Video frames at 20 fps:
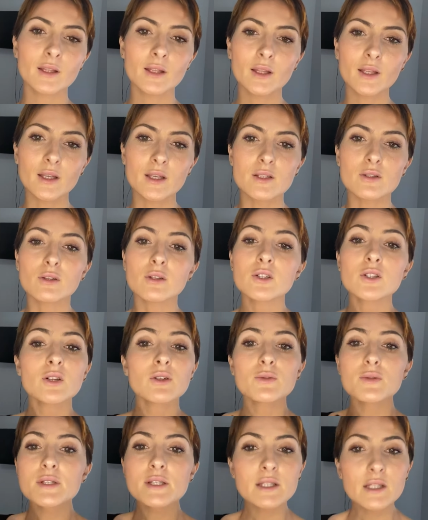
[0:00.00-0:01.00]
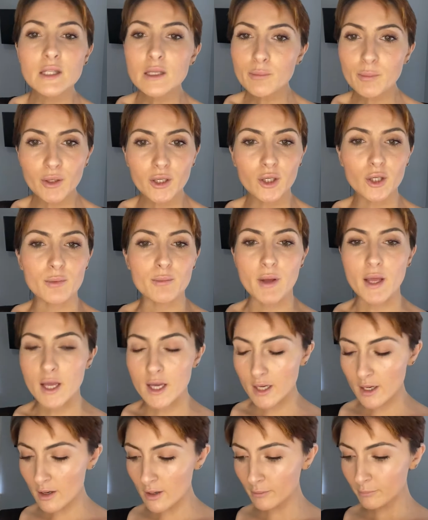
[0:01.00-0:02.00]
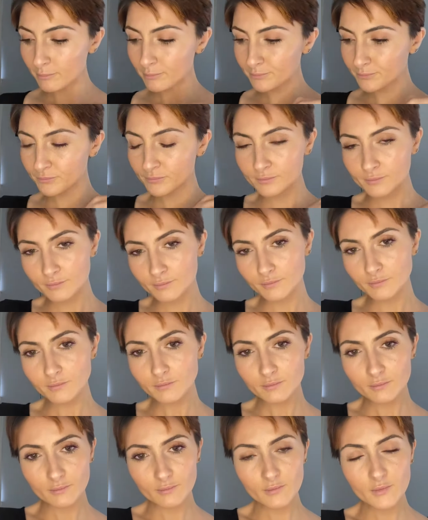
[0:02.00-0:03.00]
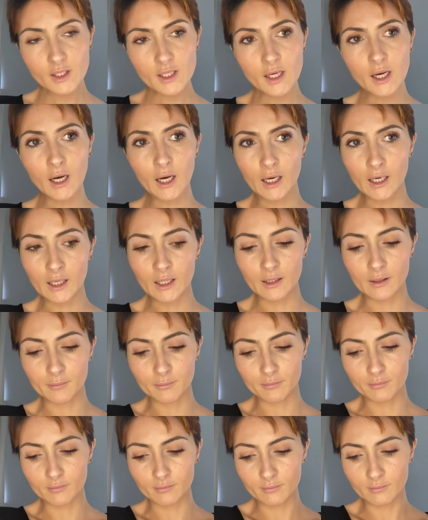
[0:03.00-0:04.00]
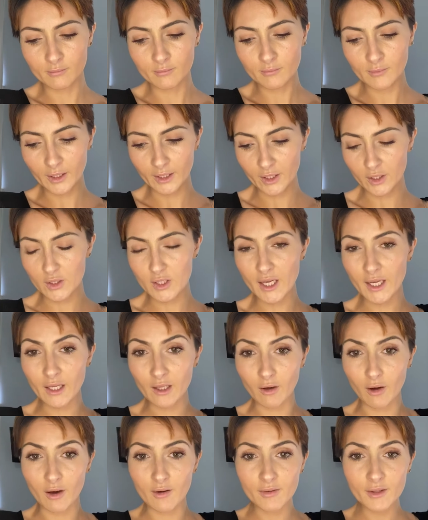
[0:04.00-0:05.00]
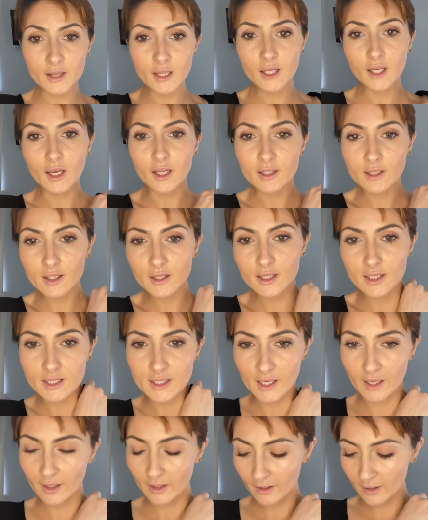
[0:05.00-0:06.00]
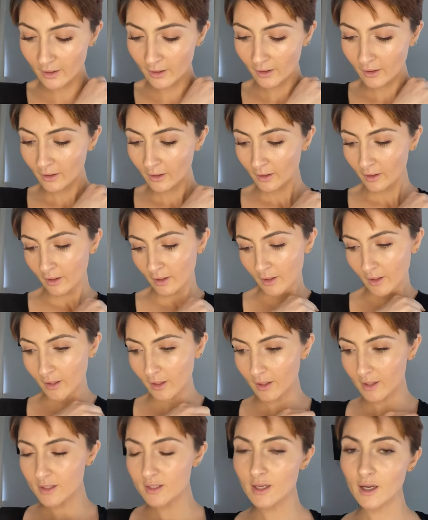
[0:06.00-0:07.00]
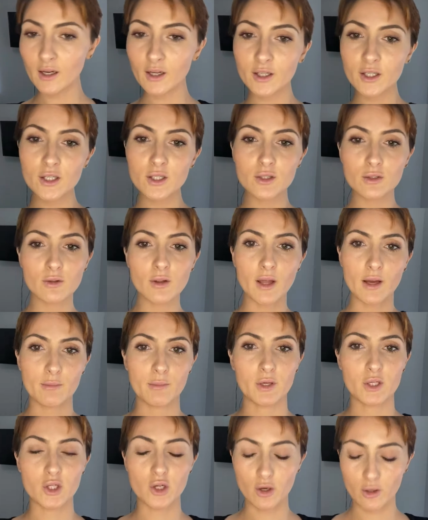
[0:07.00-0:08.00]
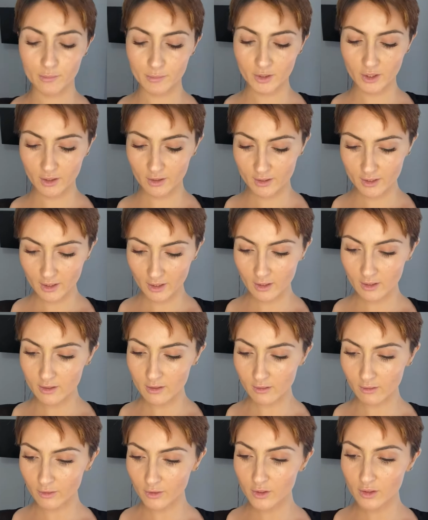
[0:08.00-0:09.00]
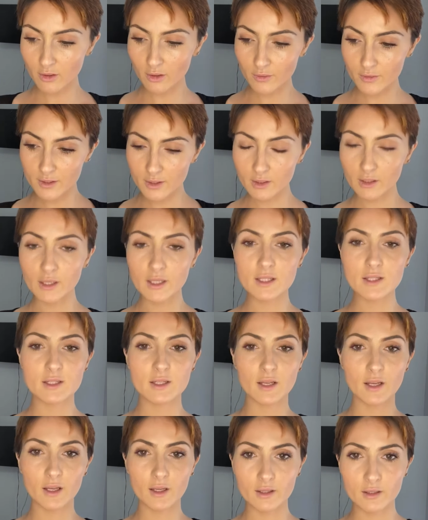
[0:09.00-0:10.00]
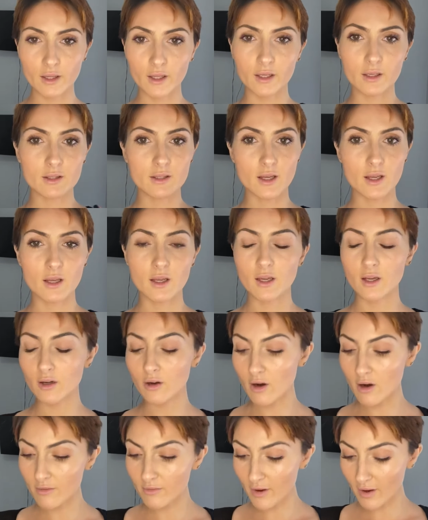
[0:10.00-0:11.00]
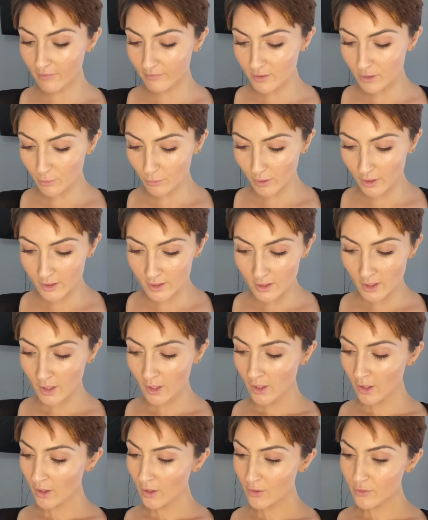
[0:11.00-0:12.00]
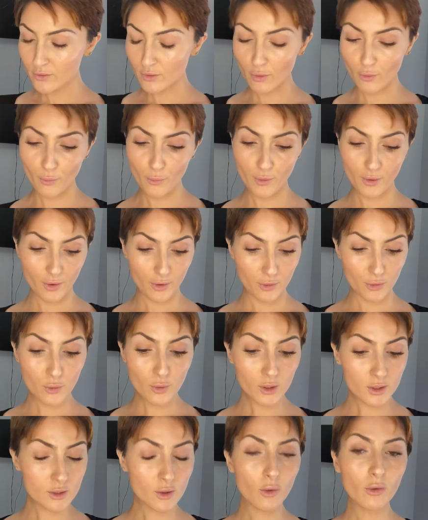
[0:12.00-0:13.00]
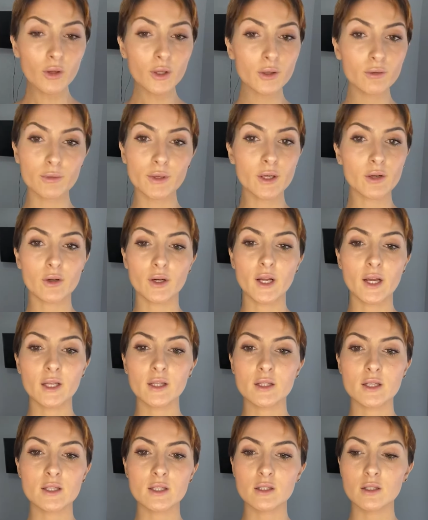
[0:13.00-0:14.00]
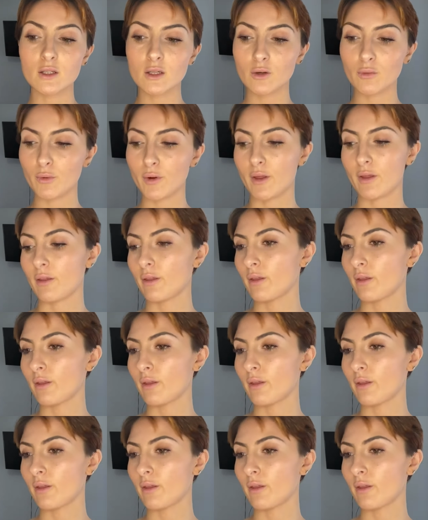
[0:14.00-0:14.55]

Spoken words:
as long as you don't sleep in your makeup, and you take it off at the end of the day, it's not gonna do that much harm to your skin as long as you're always cleansing and like taking it off afterwards. So you could totally recreate this look with